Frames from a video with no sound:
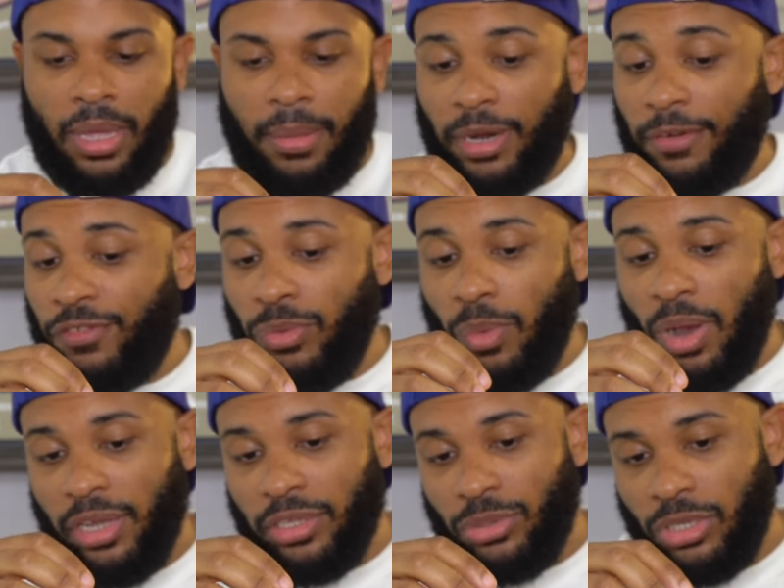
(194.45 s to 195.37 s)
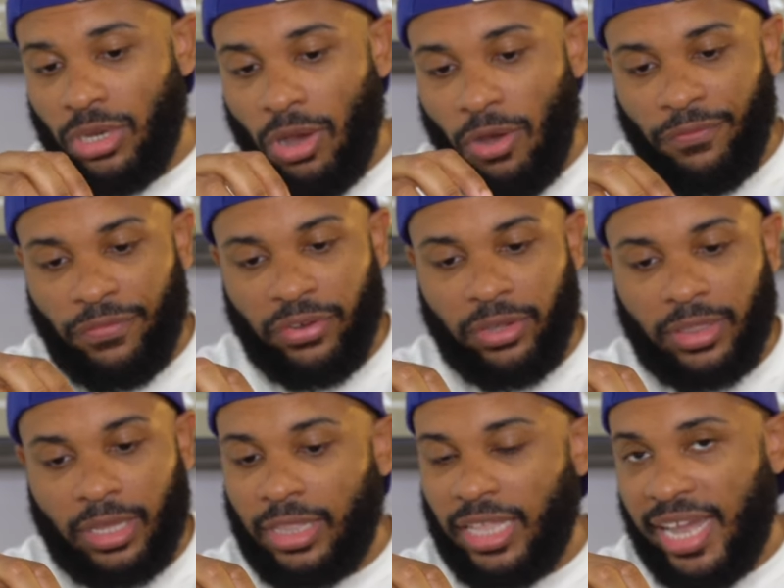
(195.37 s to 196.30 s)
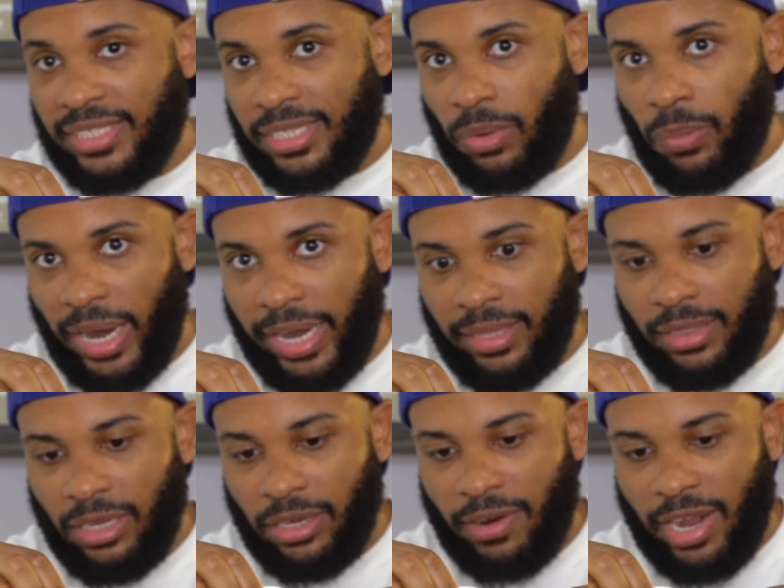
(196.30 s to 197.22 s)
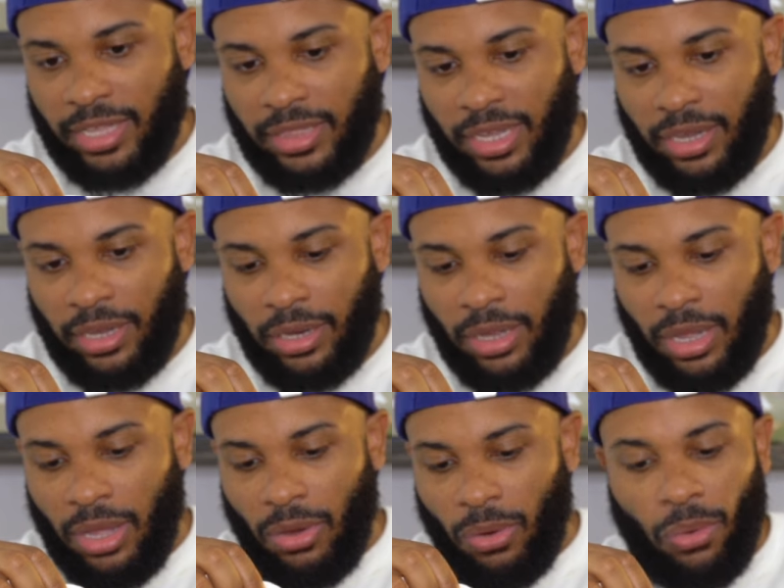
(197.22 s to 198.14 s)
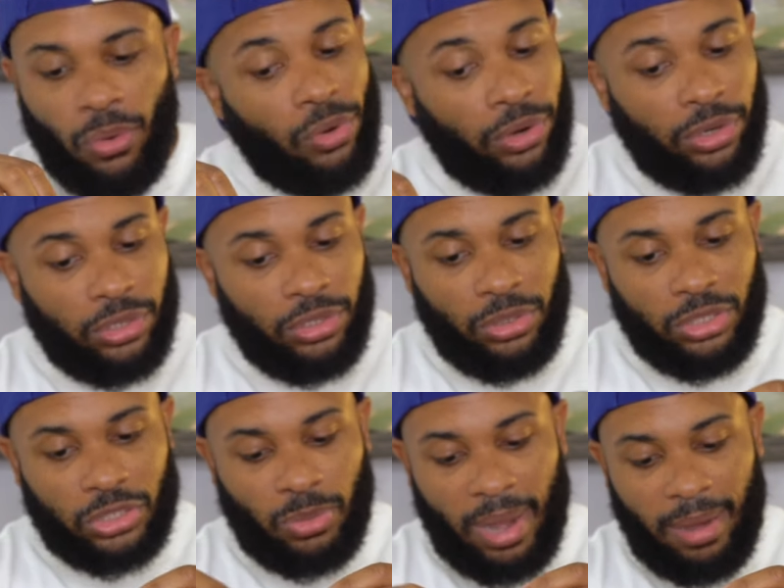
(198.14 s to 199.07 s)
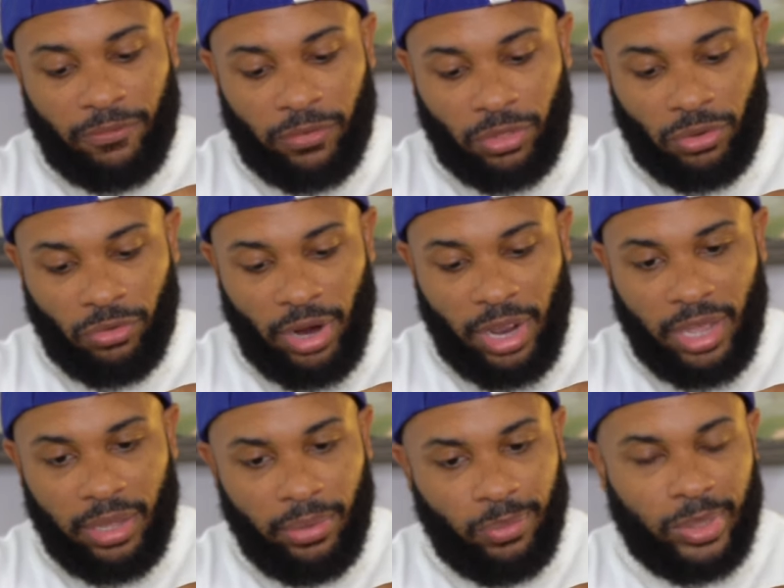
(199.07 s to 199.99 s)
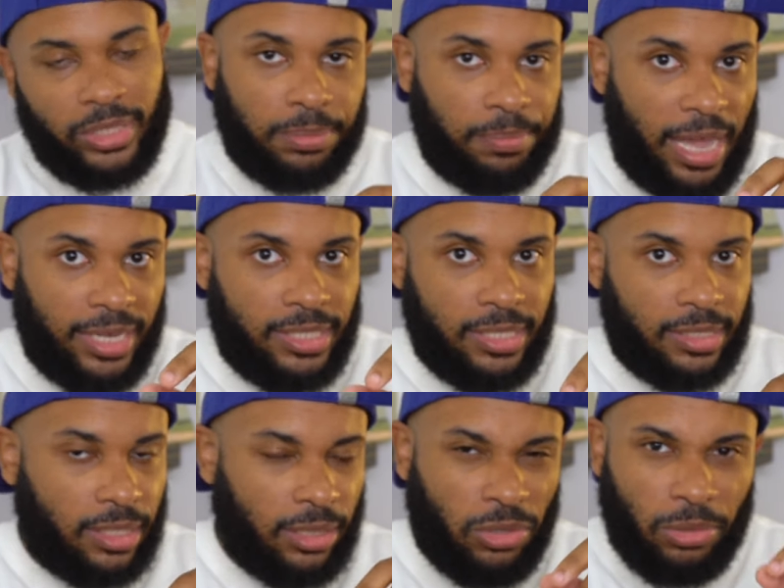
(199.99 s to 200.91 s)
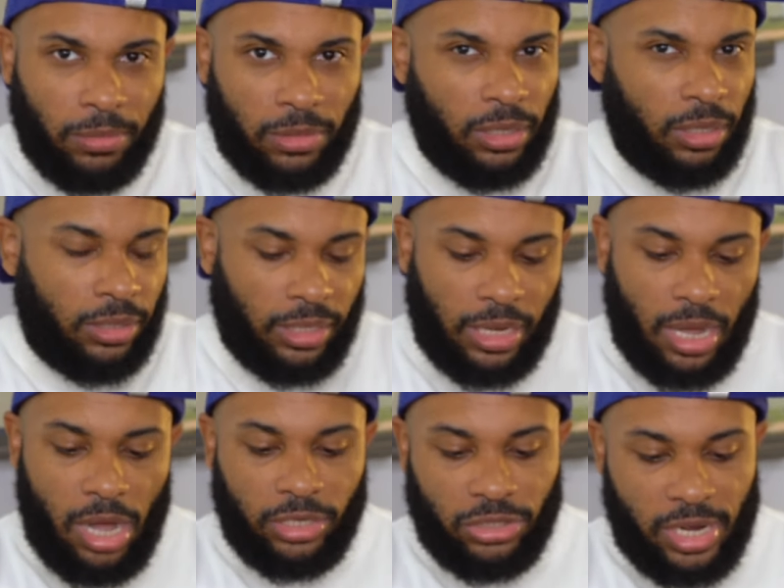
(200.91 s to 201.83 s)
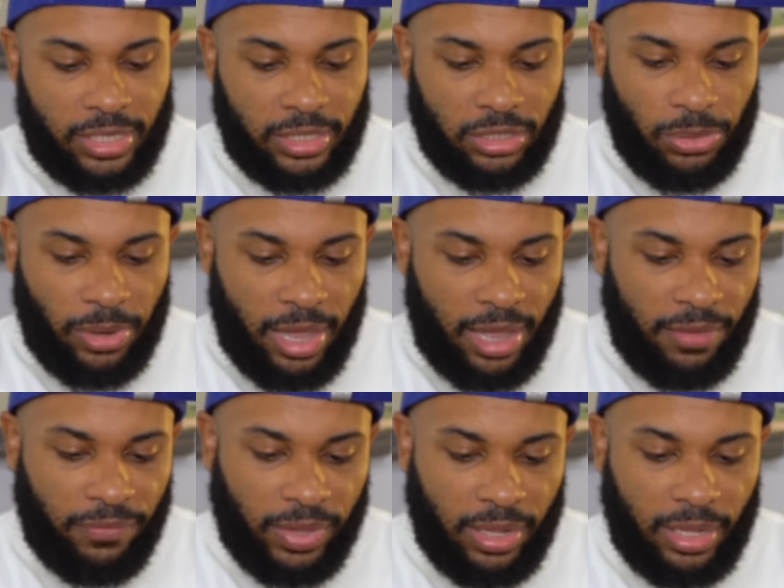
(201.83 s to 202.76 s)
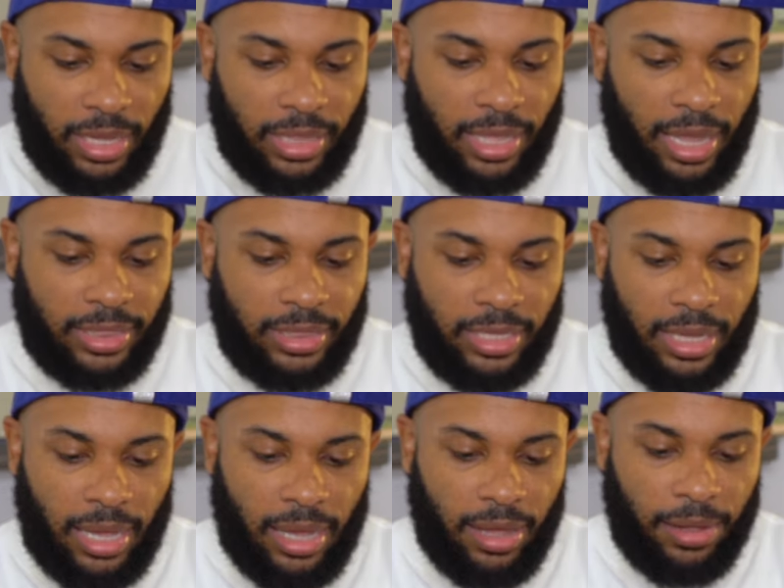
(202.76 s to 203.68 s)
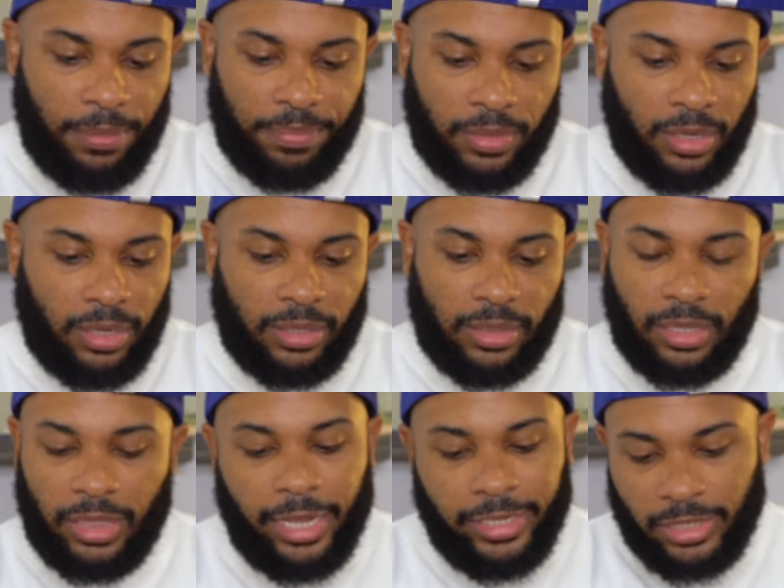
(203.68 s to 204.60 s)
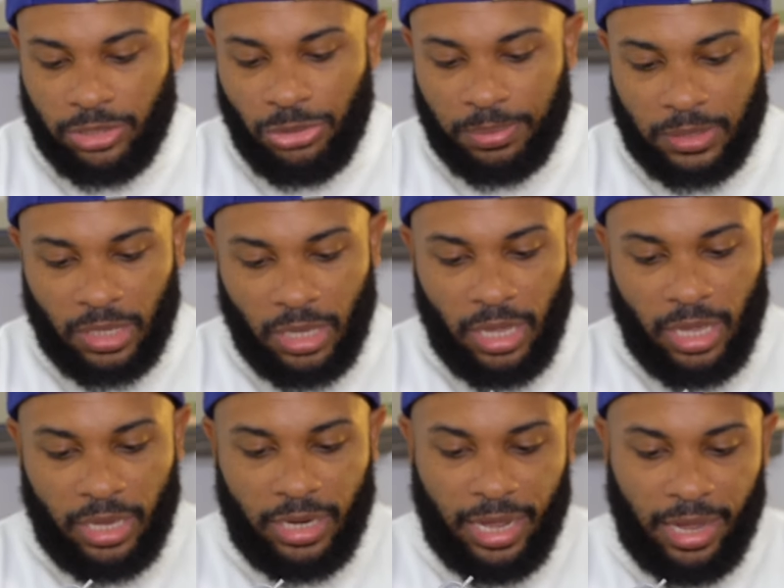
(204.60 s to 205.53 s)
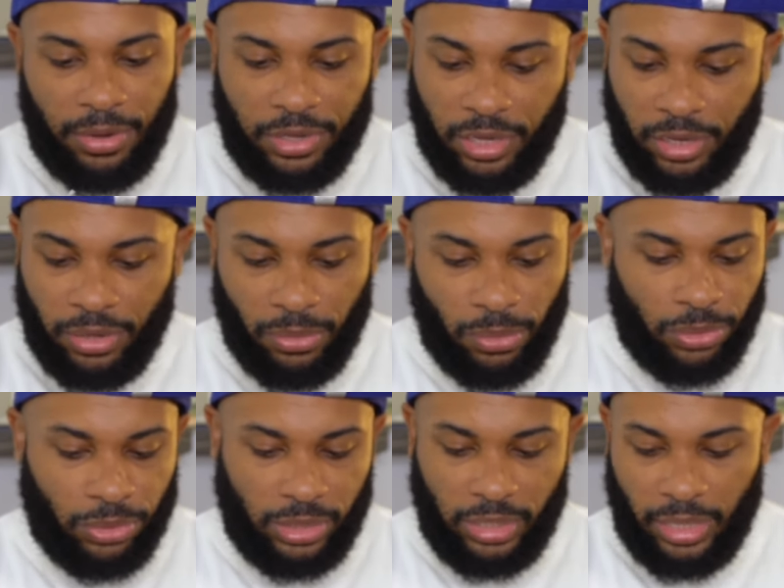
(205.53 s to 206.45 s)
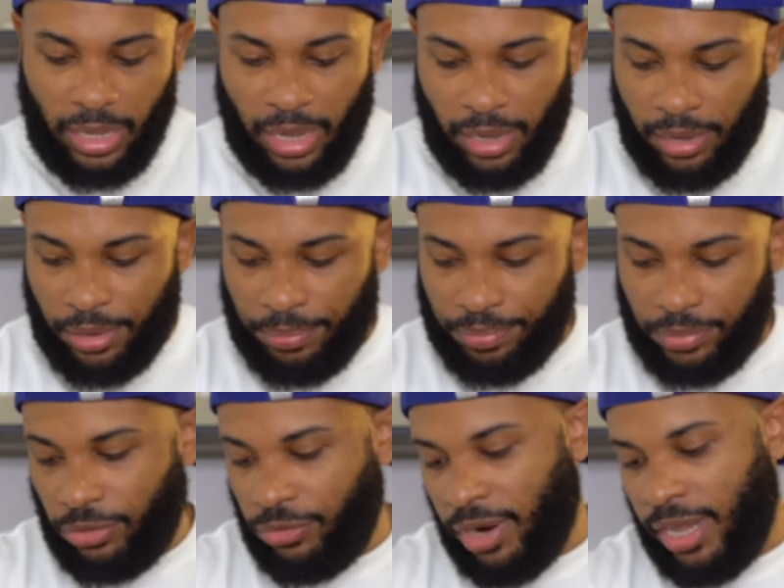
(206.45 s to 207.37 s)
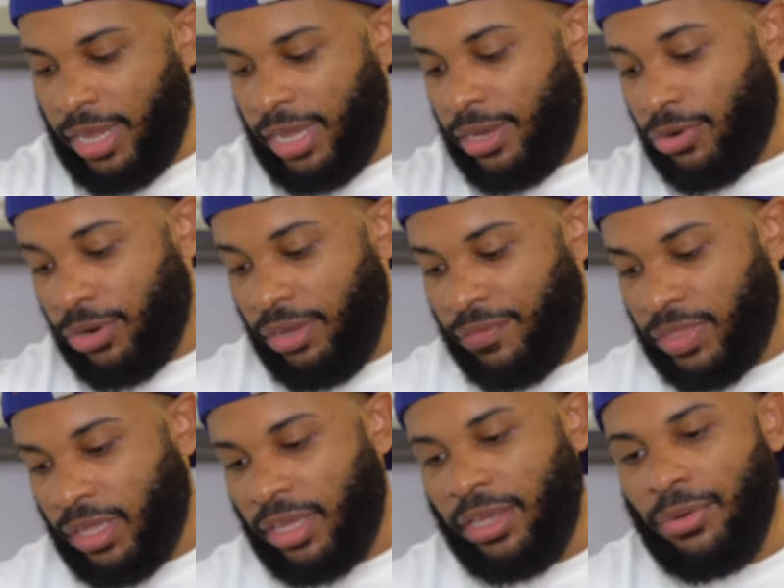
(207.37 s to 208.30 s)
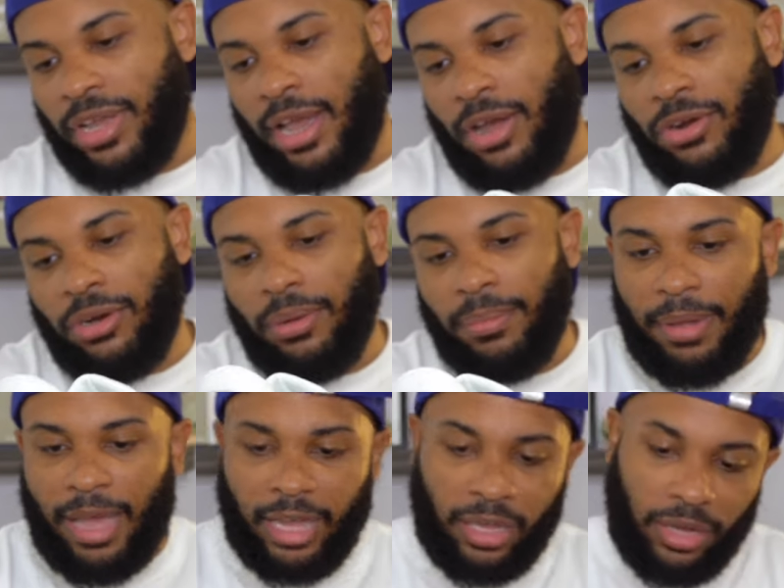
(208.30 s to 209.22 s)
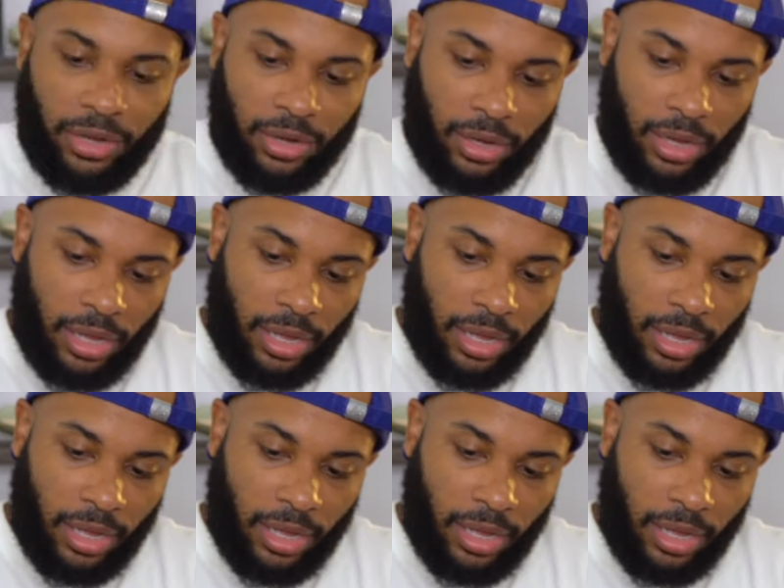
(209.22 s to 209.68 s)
But if you want, you could go for the classic white look right there, or you could swap for the gray, which matches the little the, the contrast that you have and, and like the um the, the lace loops down here or the um the gray end or even the heel counter back here,